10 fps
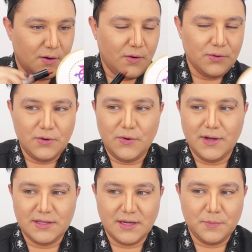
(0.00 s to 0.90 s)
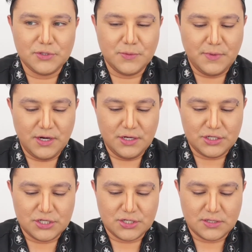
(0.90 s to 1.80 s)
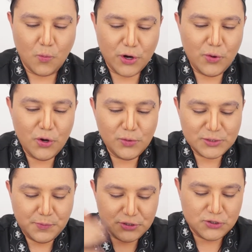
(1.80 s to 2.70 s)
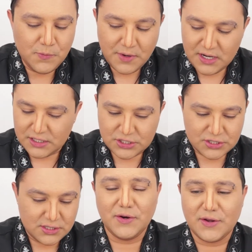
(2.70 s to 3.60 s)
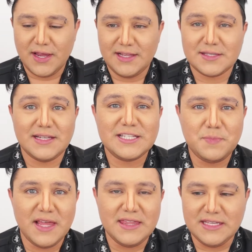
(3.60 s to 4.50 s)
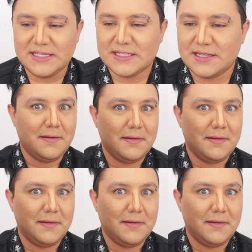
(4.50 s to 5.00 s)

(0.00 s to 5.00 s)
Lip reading: Oh no, I think I put too much. Why do I always put too much? But okay, let's blend this.